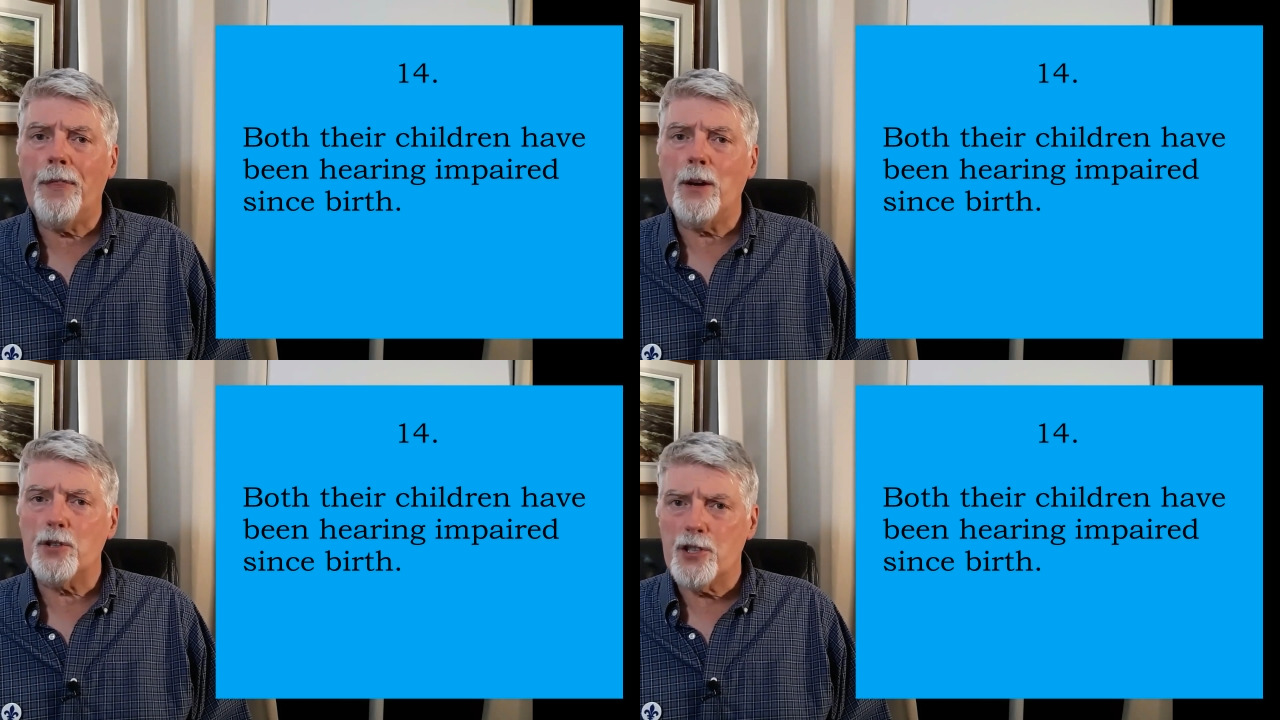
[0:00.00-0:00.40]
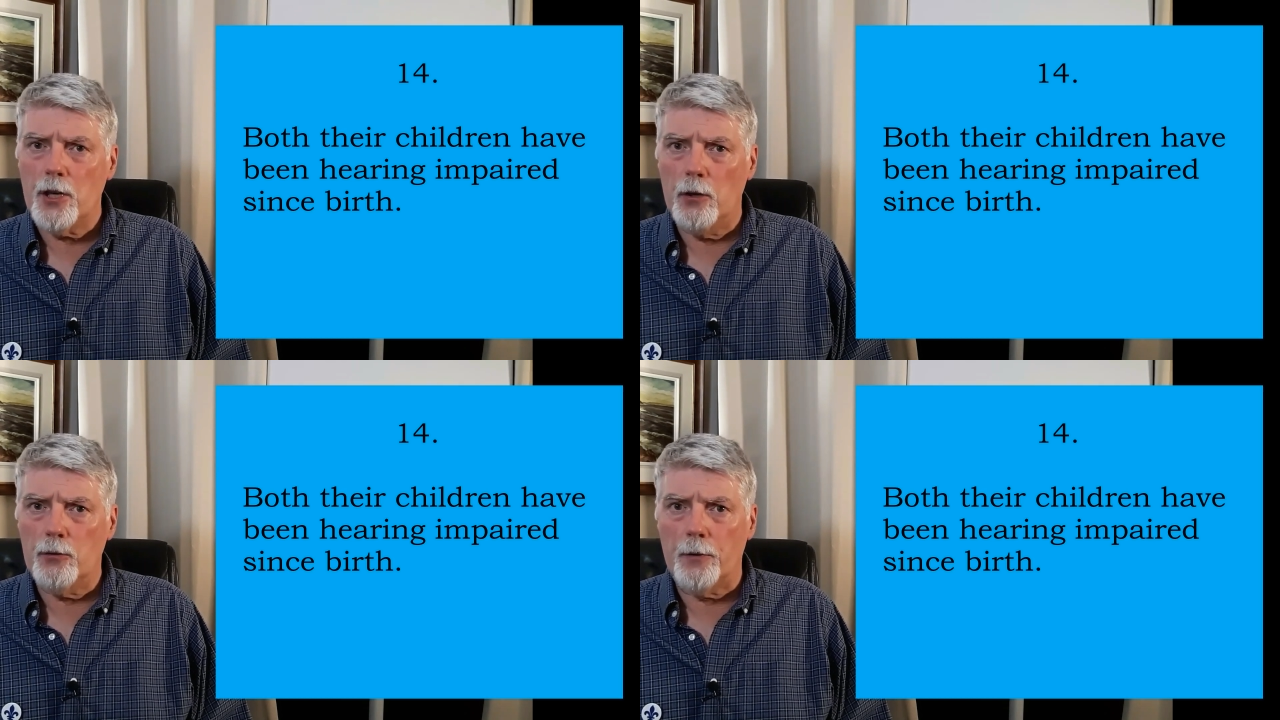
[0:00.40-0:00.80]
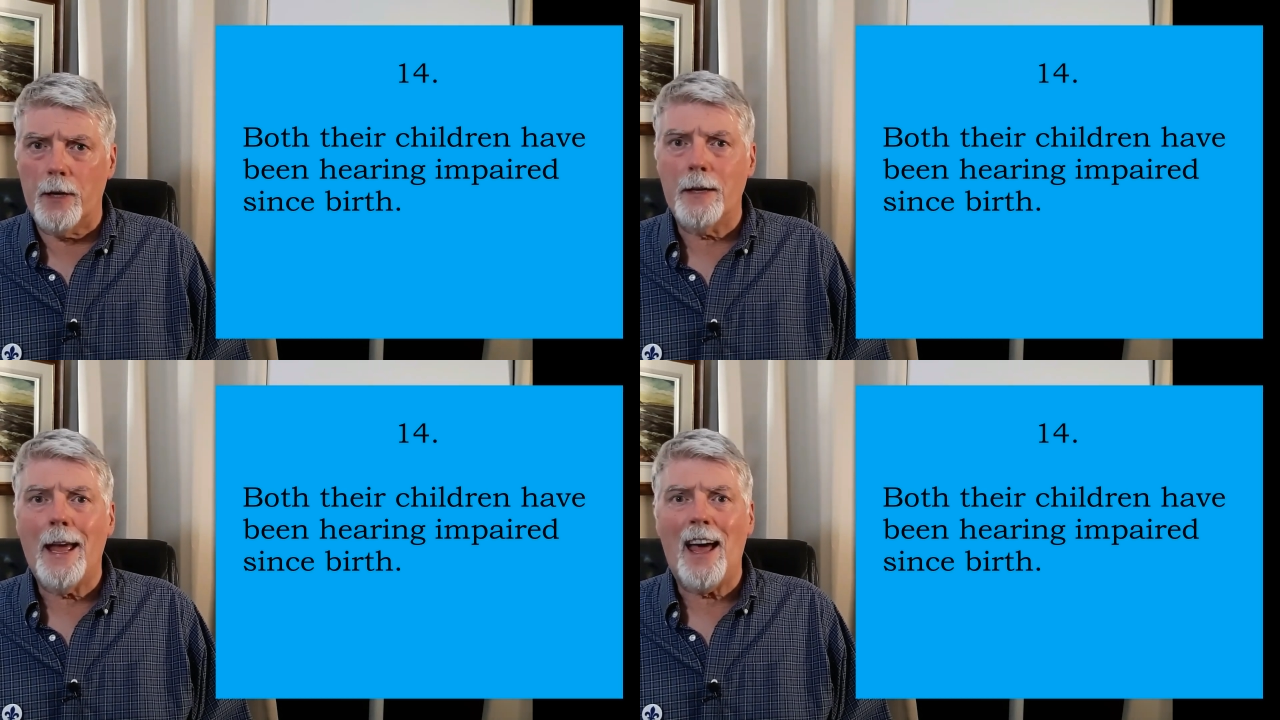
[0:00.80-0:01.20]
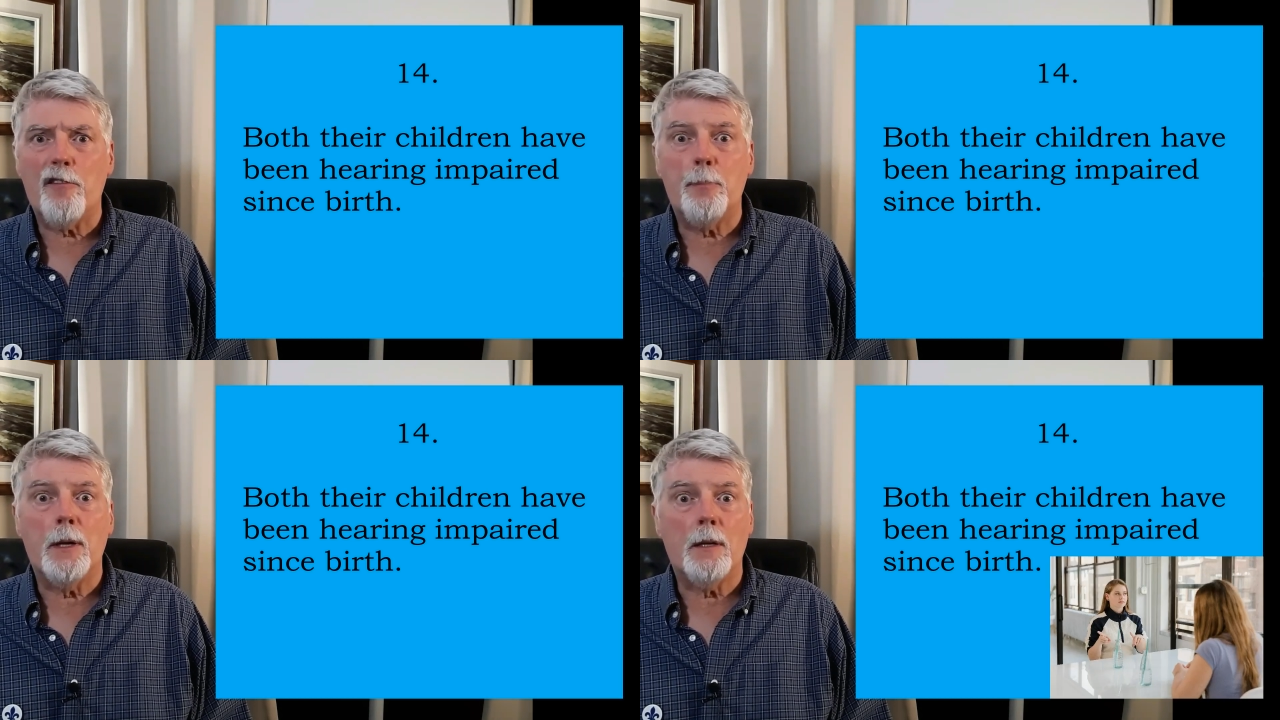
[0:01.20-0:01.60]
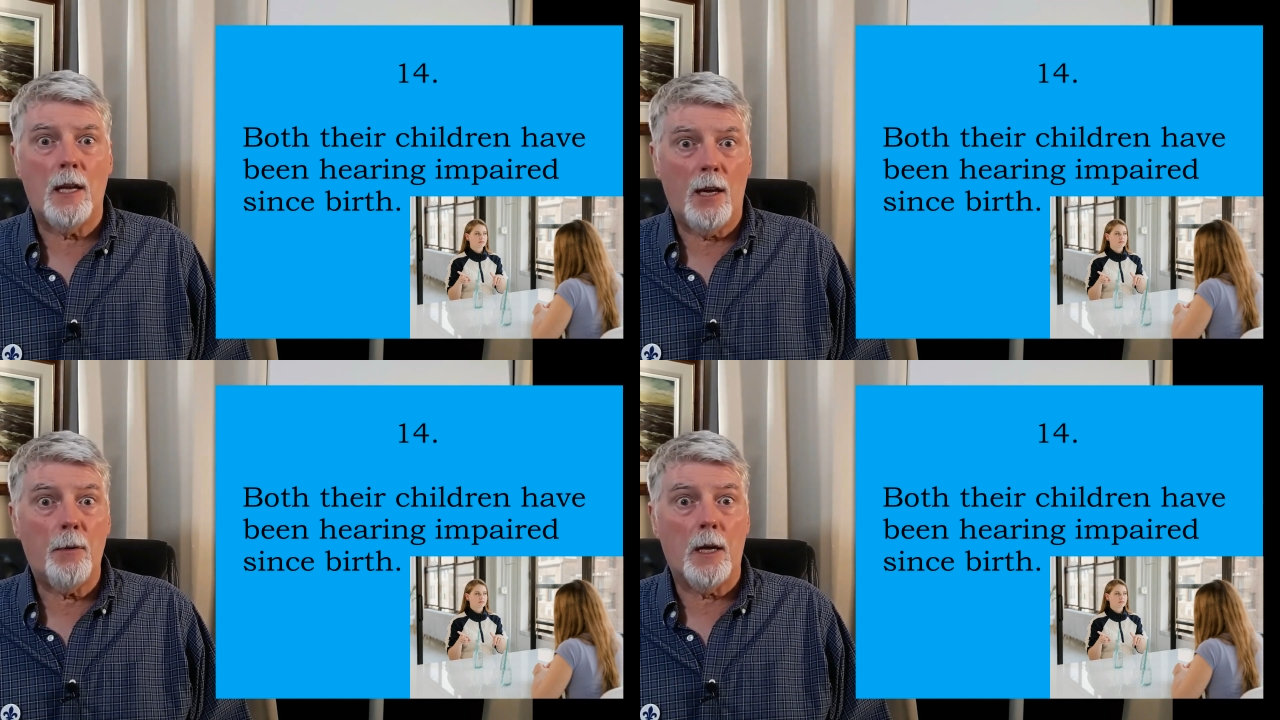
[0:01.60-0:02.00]
their children have been
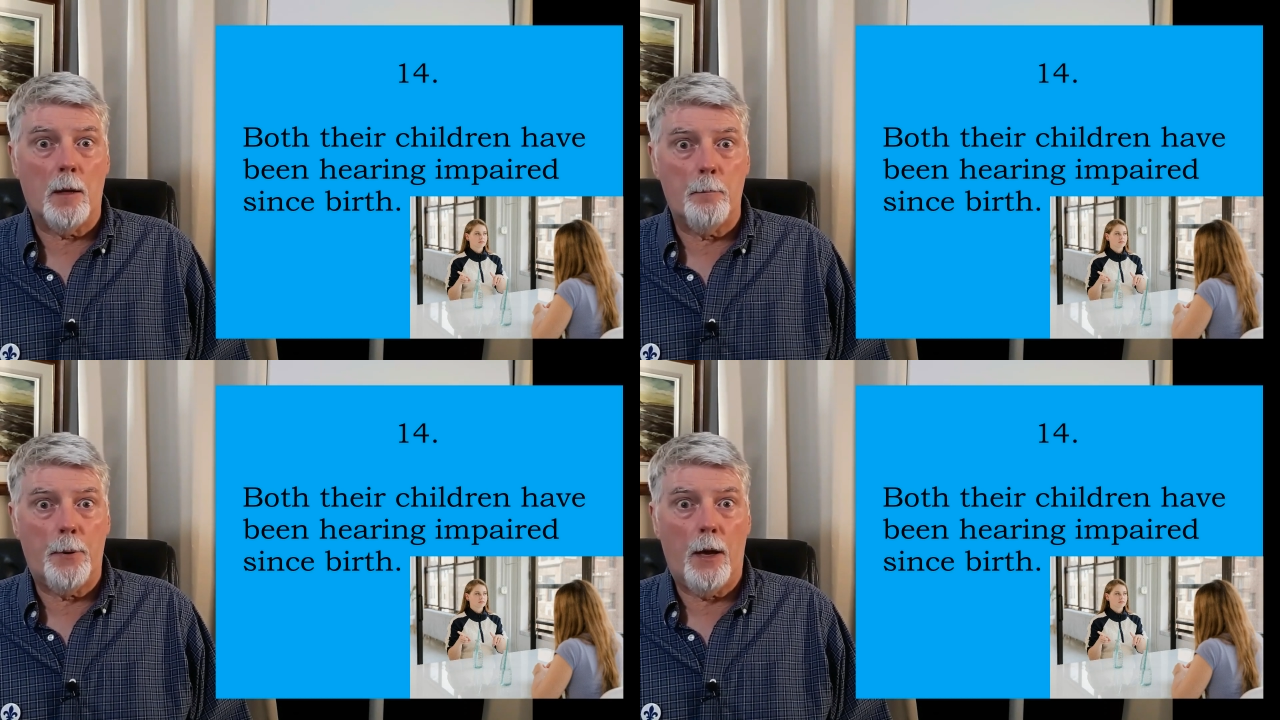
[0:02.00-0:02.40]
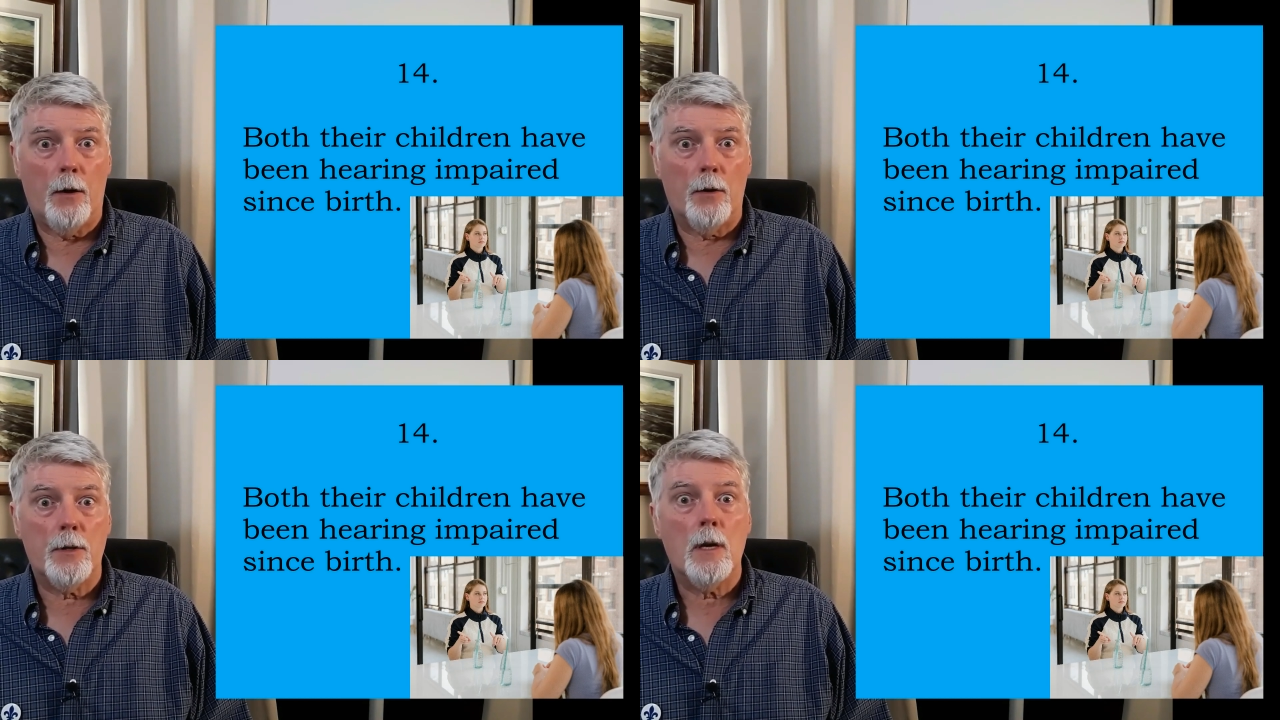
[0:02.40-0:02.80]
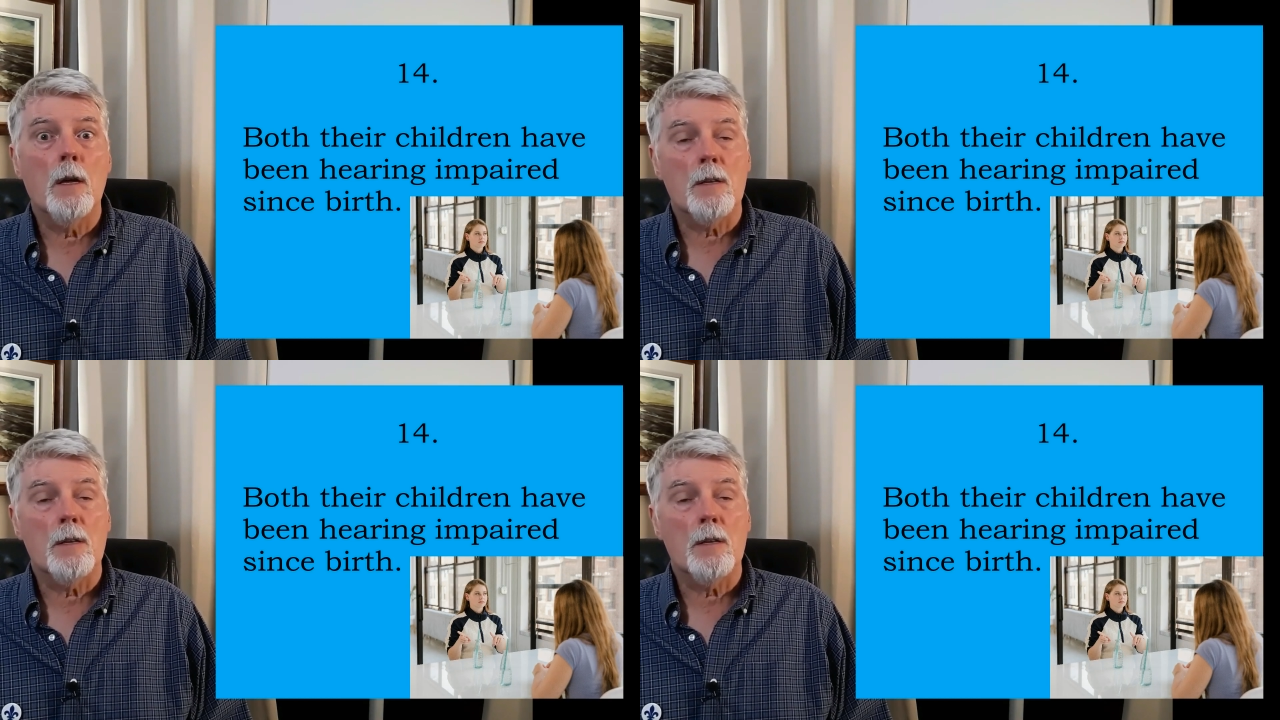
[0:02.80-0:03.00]
hearing impaired